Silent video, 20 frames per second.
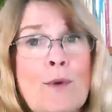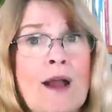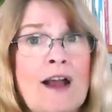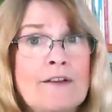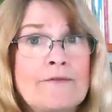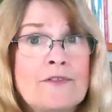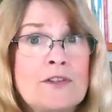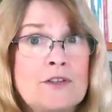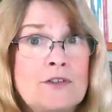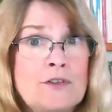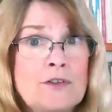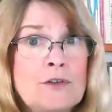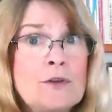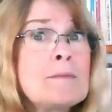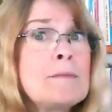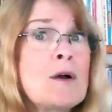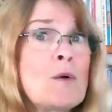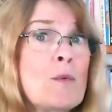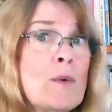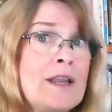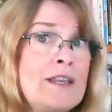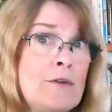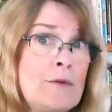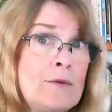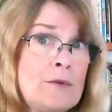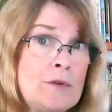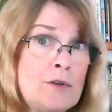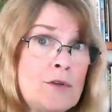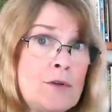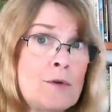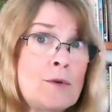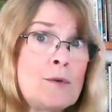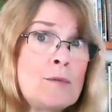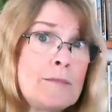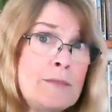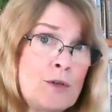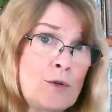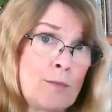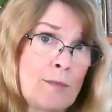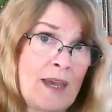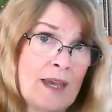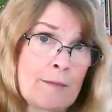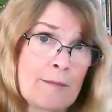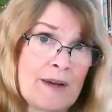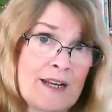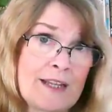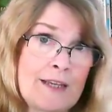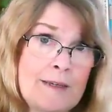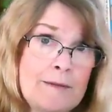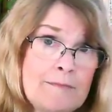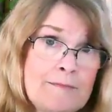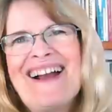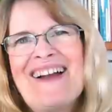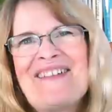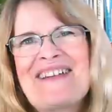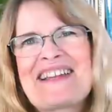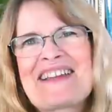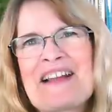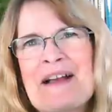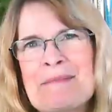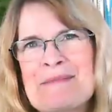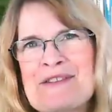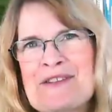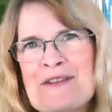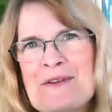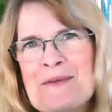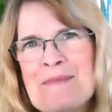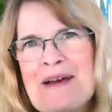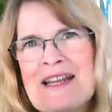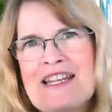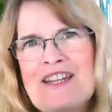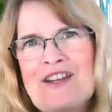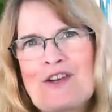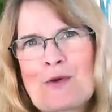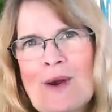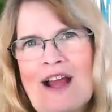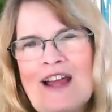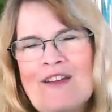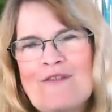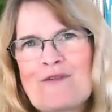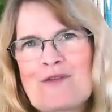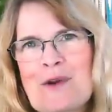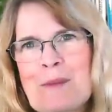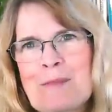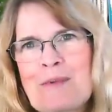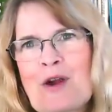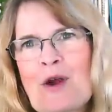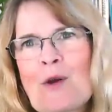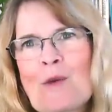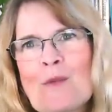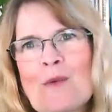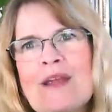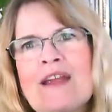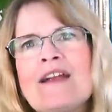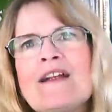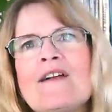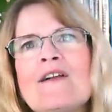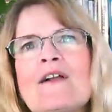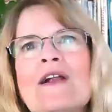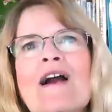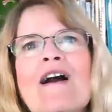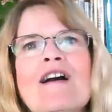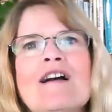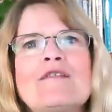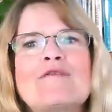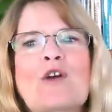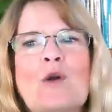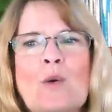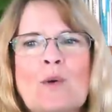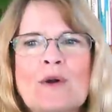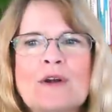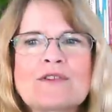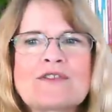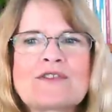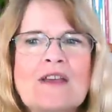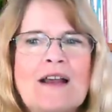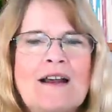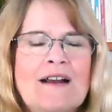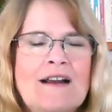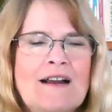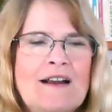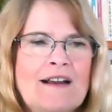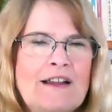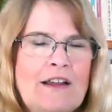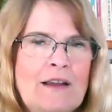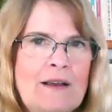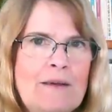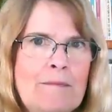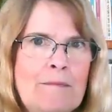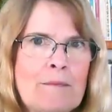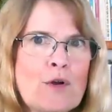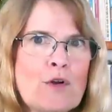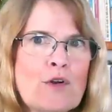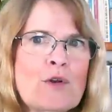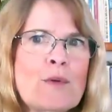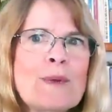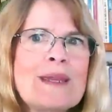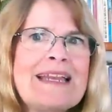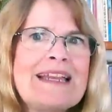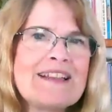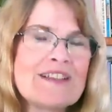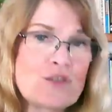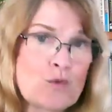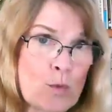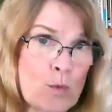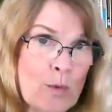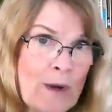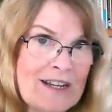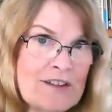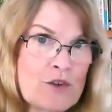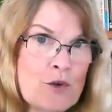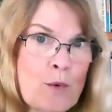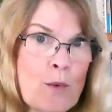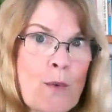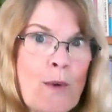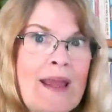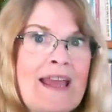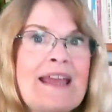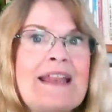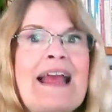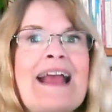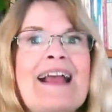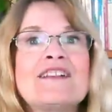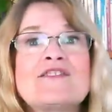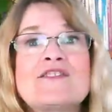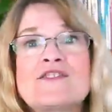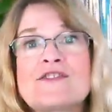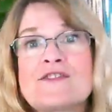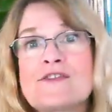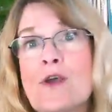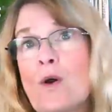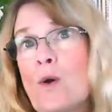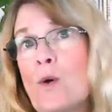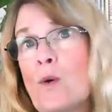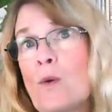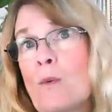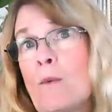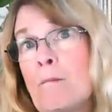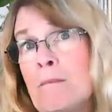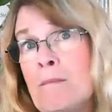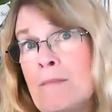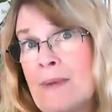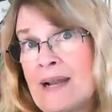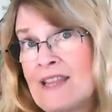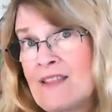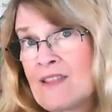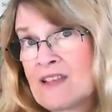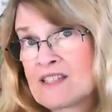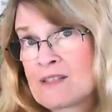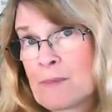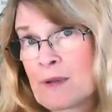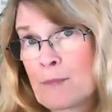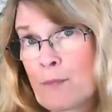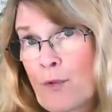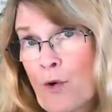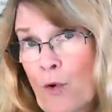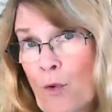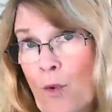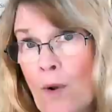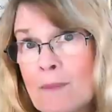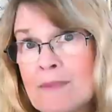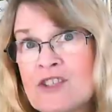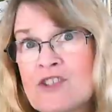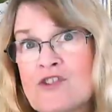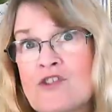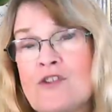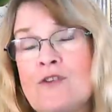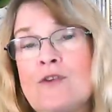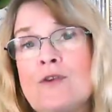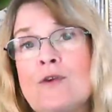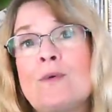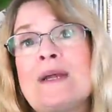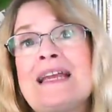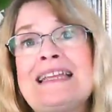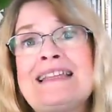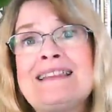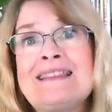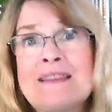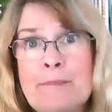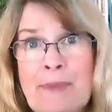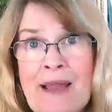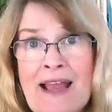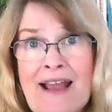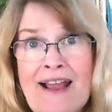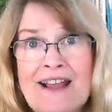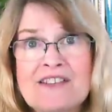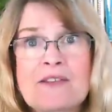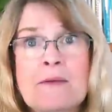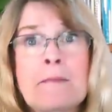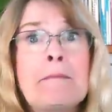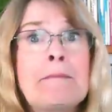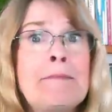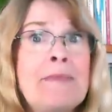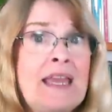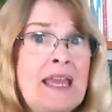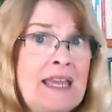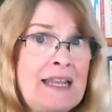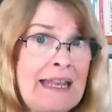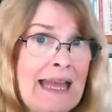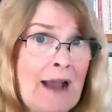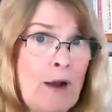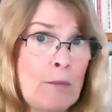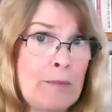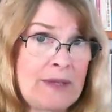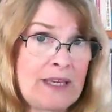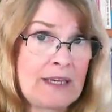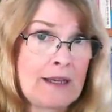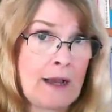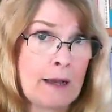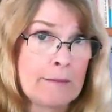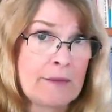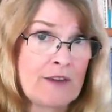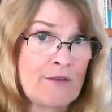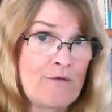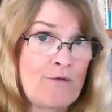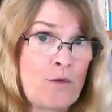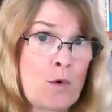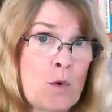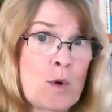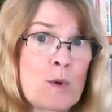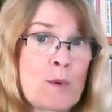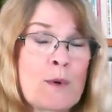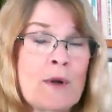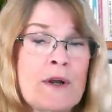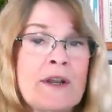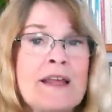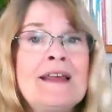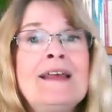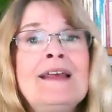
have to do, but when you do, you make money. When it comes to money derived from career, of course, uh, Mercury is retrograde, and so money that's been promised to you in the past may now be coming forward.